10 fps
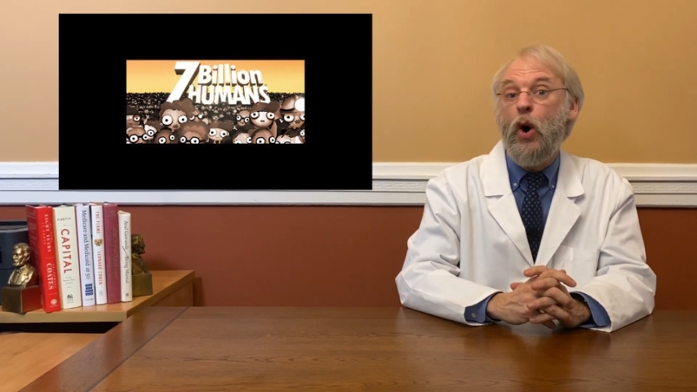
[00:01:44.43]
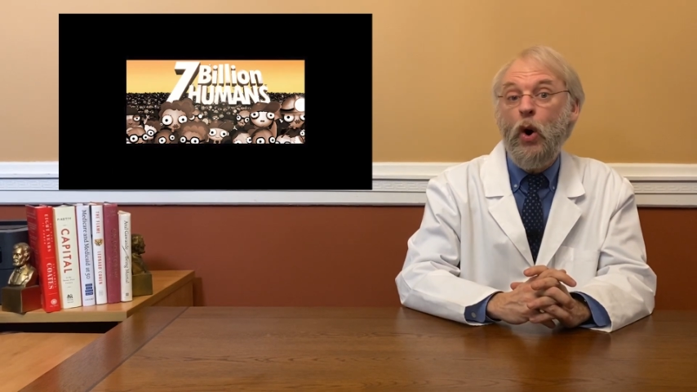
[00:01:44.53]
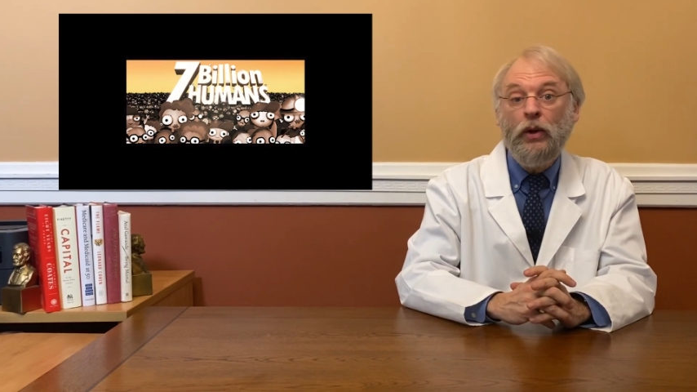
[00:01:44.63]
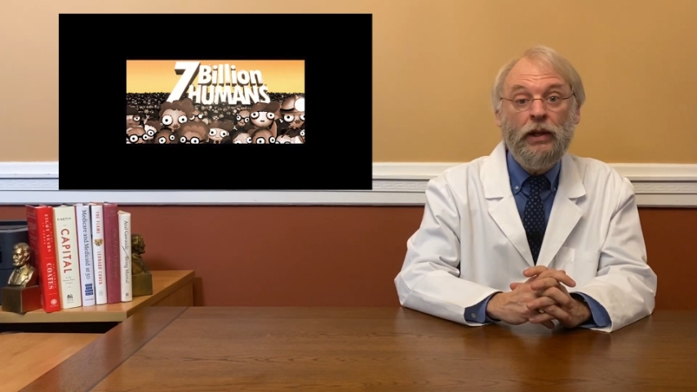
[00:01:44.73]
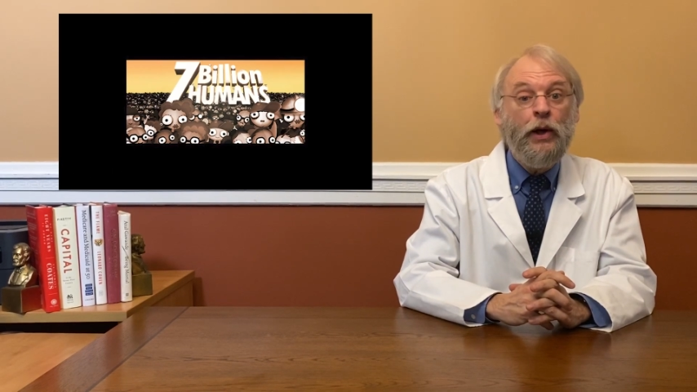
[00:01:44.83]

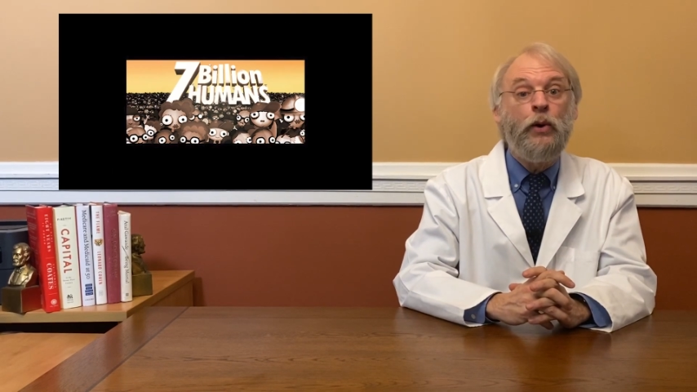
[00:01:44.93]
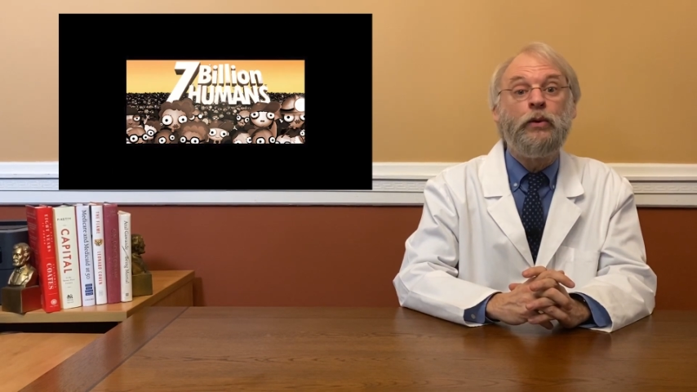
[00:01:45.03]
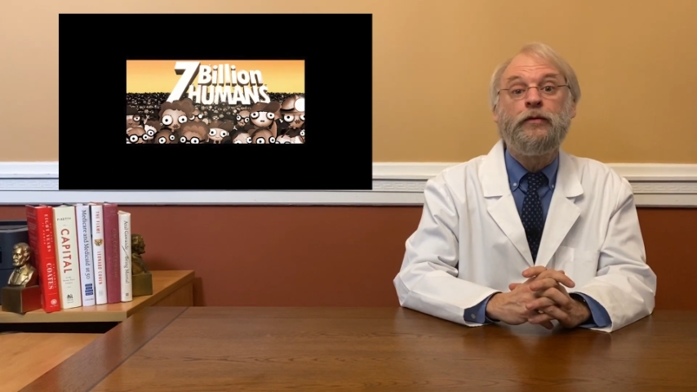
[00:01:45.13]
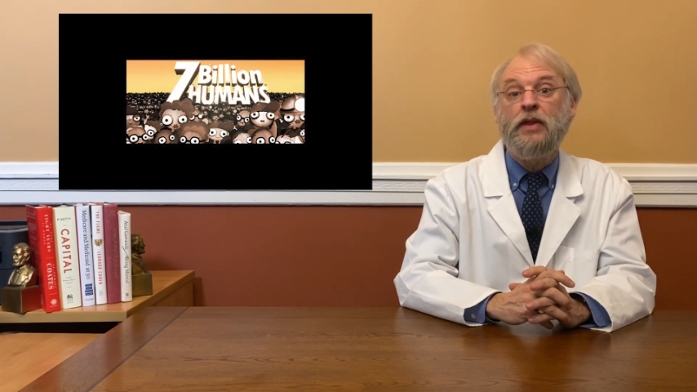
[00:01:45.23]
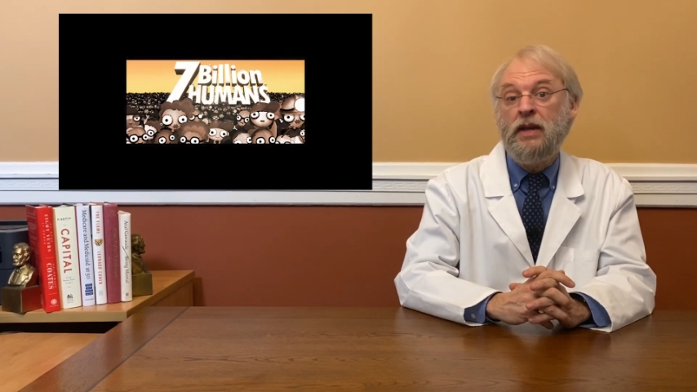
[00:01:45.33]
all
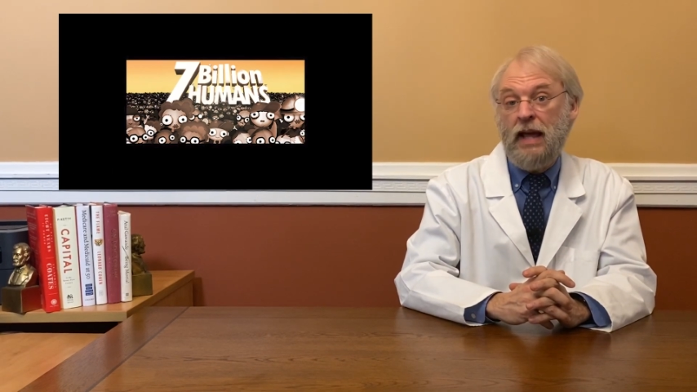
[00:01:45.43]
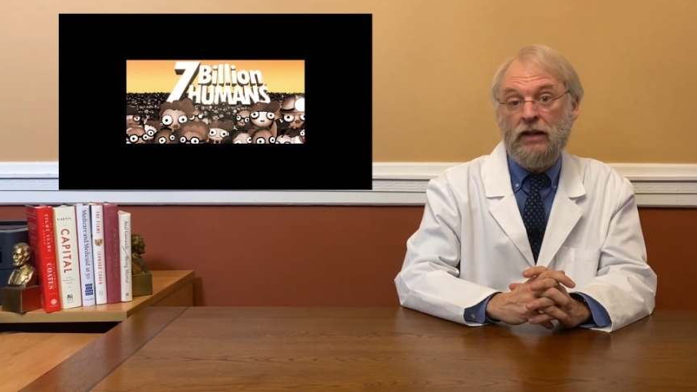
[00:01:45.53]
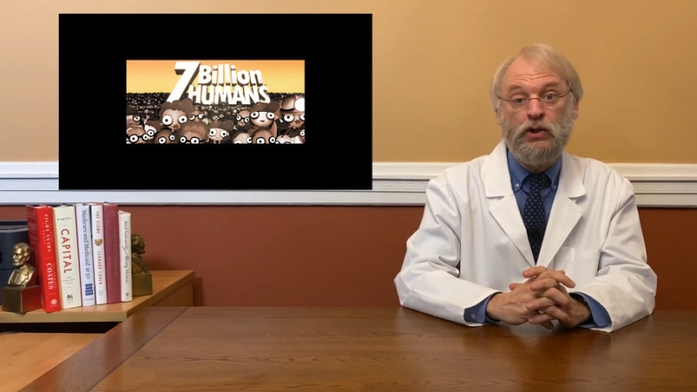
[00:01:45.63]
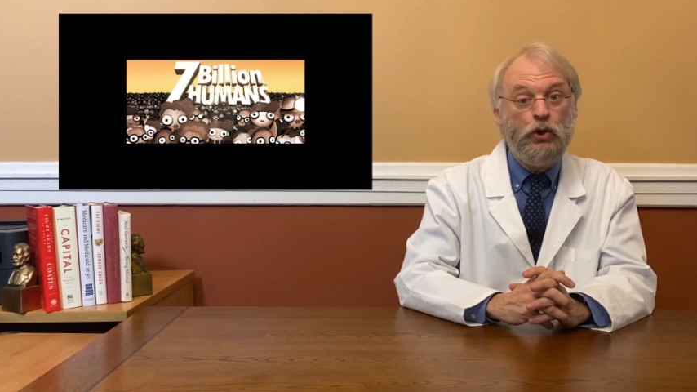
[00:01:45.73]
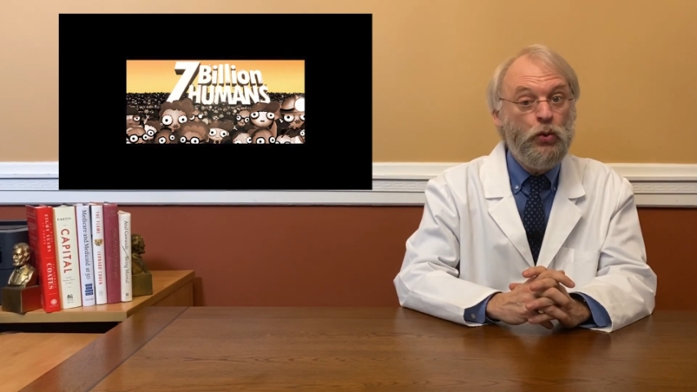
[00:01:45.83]
alone for the
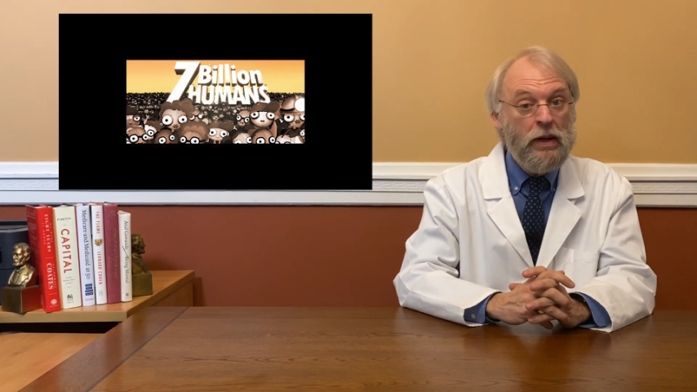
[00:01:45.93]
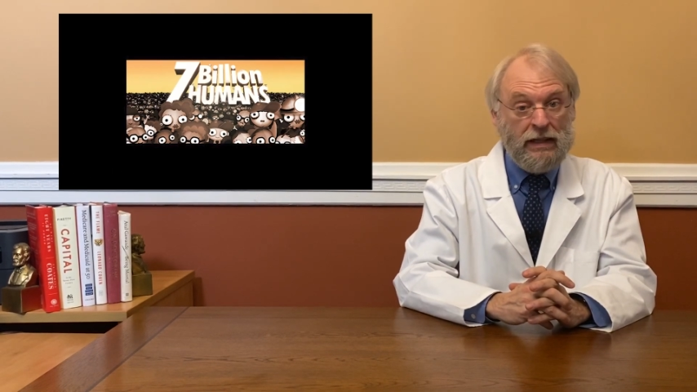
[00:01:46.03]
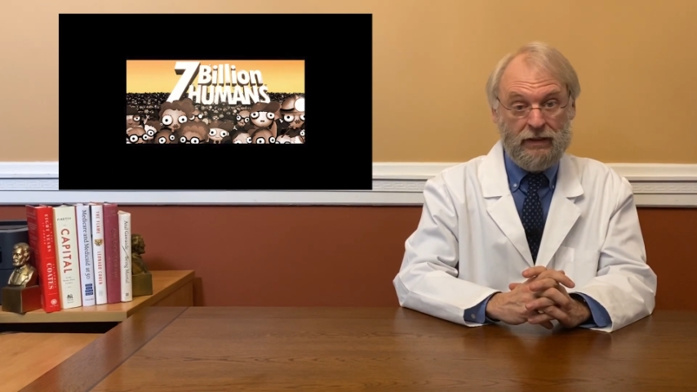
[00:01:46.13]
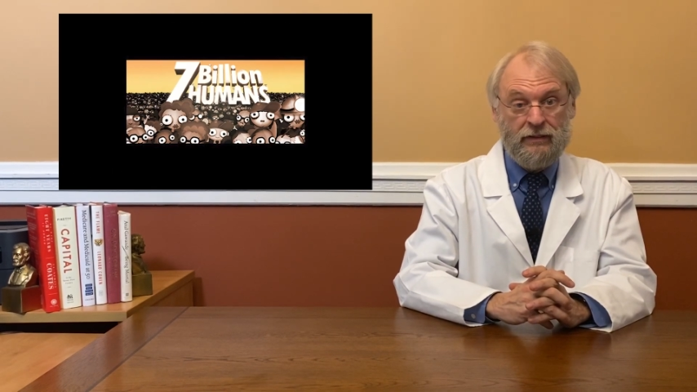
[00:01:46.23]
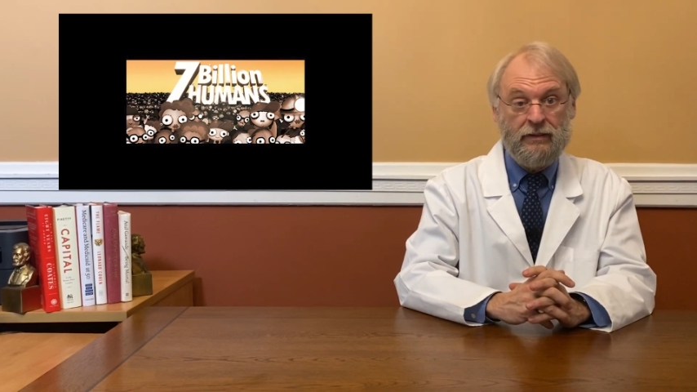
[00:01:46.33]
next two
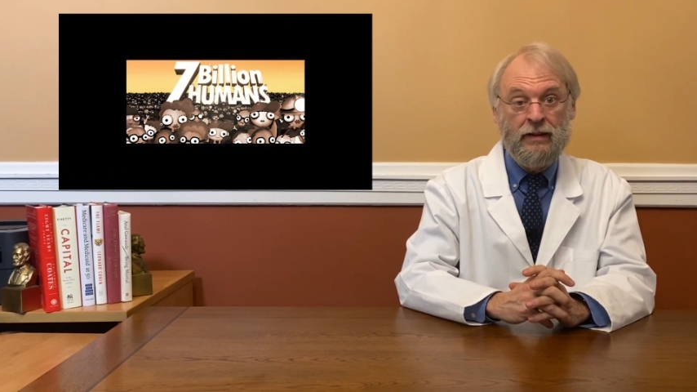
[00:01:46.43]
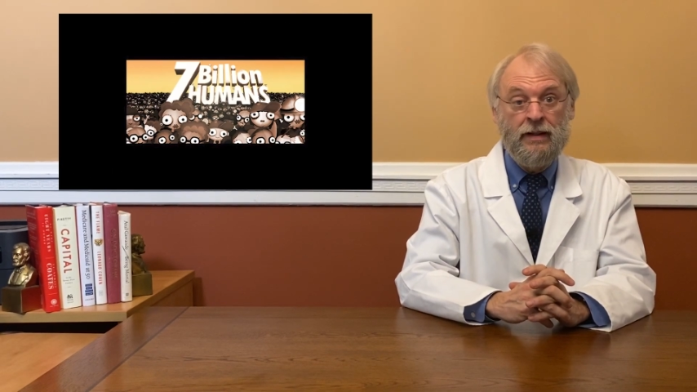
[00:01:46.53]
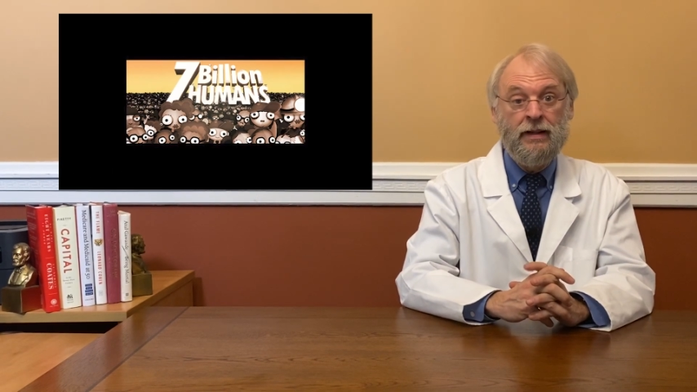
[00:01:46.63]
weeks?